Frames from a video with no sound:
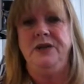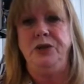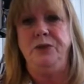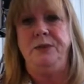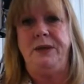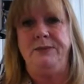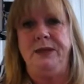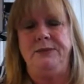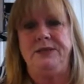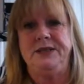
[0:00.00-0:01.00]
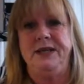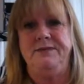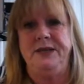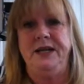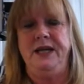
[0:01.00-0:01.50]
that you might be able to
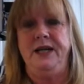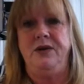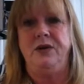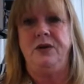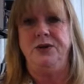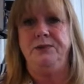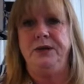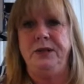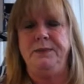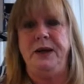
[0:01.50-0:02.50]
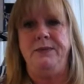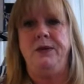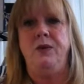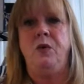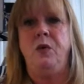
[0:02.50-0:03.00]
save money either on your monthly
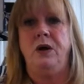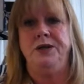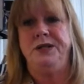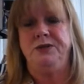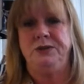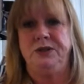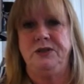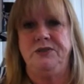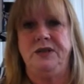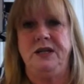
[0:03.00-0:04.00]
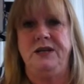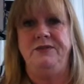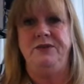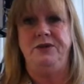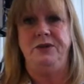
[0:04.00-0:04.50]
payment or on interest over the
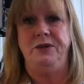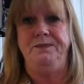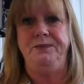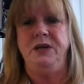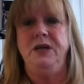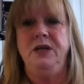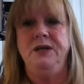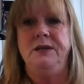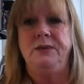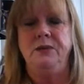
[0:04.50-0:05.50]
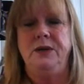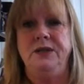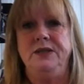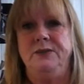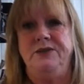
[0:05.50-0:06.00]
life of your loan. Number
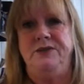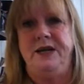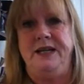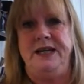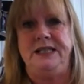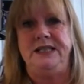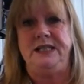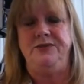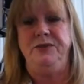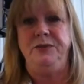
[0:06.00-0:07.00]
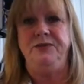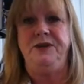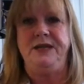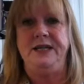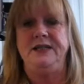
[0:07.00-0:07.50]
1 is refinance. If you
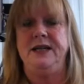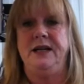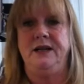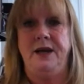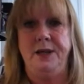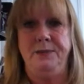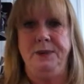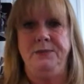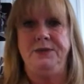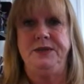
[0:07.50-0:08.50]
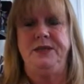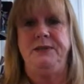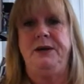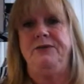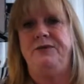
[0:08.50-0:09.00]
refinance like a lot of people did
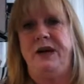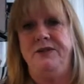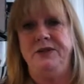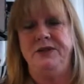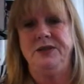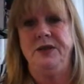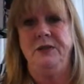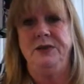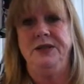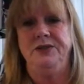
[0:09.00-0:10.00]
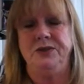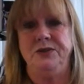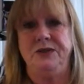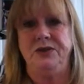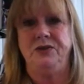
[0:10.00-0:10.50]
about 5 years ago when
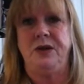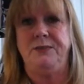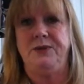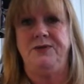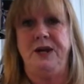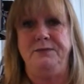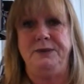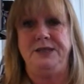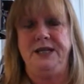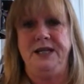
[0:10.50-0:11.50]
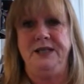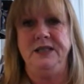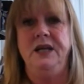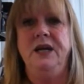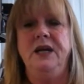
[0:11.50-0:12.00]
interest rates dropped to 5%,
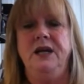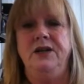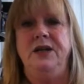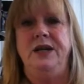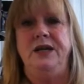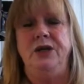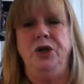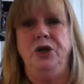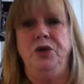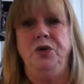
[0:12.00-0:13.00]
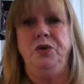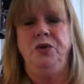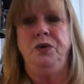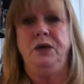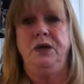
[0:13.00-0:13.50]
then
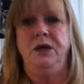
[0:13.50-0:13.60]
you